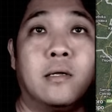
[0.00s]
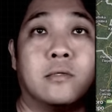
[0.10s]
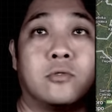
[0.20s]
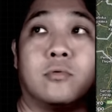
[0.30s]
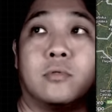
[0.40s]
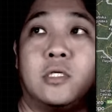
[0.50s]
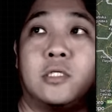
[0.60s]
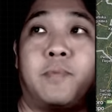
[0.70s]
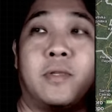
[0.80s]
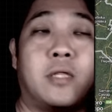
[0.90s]
So this
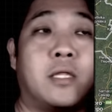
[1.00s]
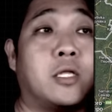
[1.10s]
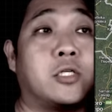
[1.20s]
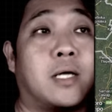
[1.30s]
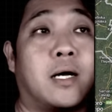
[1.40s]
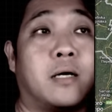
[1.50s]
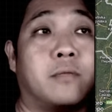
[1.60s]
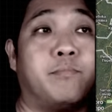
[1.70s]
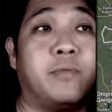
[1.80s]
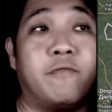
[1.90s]
percentage are
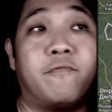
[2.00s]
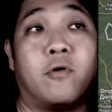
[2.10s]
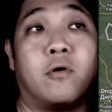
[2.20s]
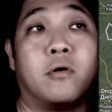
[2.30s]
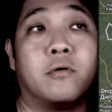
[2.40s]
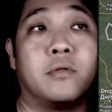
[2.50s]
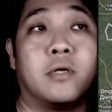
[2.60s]
before